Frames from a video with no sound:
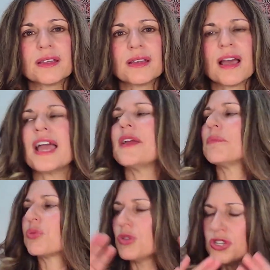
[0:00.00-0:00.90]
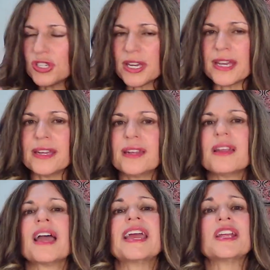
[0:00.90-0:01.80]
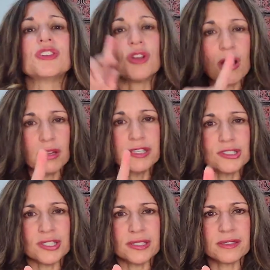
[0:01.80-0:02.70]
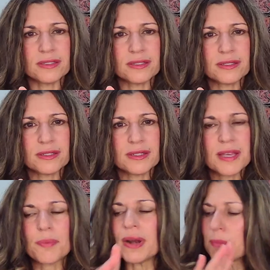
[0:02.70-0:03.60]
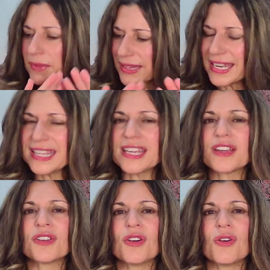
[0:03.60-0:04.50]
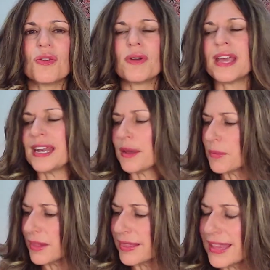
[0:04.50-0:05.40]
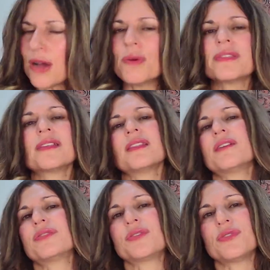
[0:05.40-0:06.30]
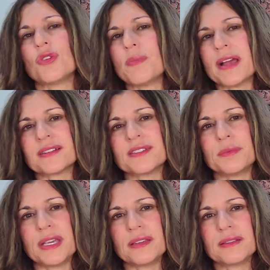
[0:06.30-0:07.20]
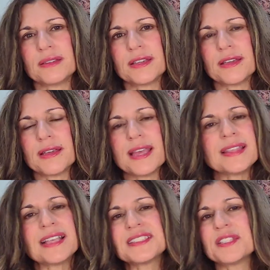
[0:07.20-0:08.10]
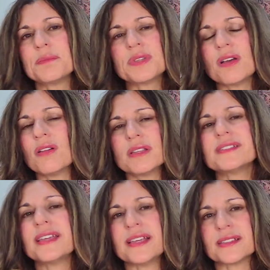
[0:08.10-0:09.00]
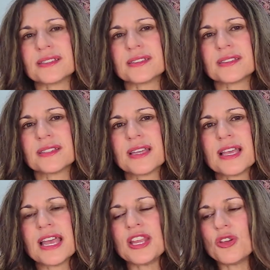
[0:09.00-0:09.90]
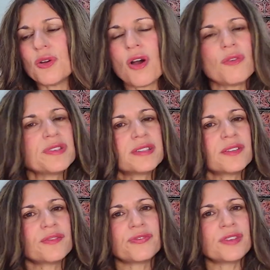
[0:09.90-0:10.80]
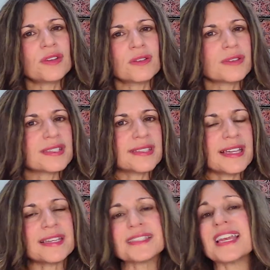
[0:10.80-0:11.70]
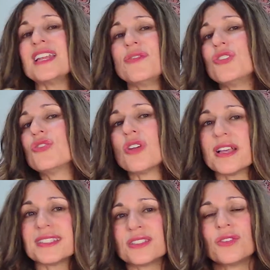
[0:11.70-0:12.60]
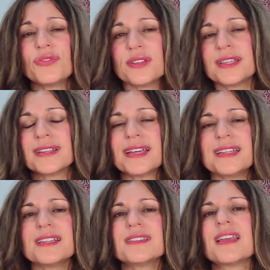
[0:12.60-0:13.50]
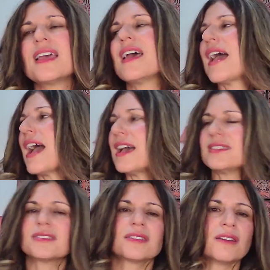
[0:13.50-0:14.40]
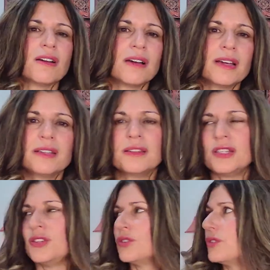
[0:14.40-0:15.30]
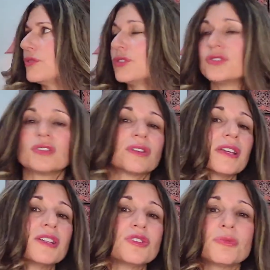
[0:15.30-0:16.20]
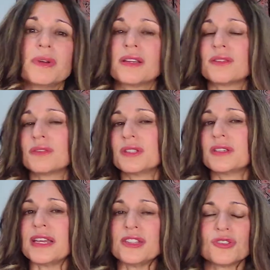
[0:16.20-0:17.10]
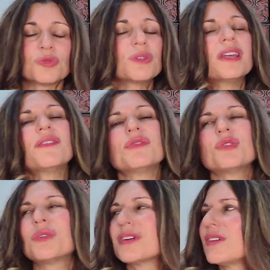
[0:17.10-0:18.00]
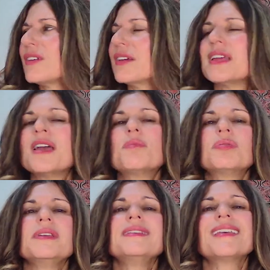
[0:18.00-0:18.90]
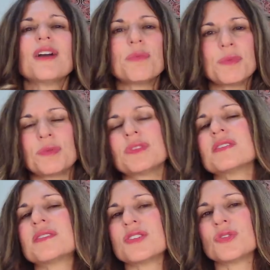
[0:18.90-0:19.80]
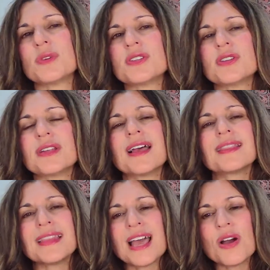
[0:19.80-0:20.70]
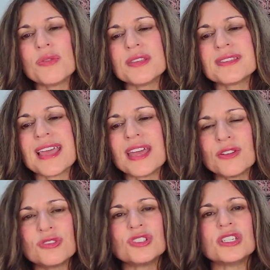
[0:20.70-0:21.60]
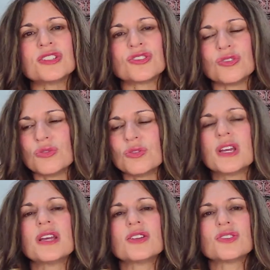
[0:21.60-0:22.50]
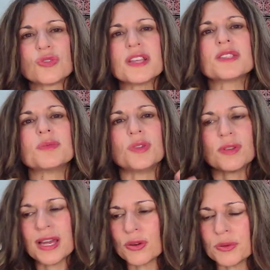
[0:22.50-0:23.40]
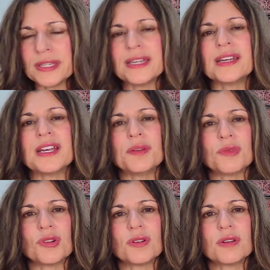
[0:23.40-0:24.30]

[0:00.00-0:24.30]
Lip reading: I appreciate it. I acknowledge it. But I'm letting it go and I'm allowing the love to flow back to me. And that's simply all it takes. And you'll all of a sudden feel this lightness. And if you're not still feeling lightness, ask God, the universe, Archangel Michael, the angels, whatever you want to call it, please help me with this situation. Allow this energy to transmute. I don't need it anymore.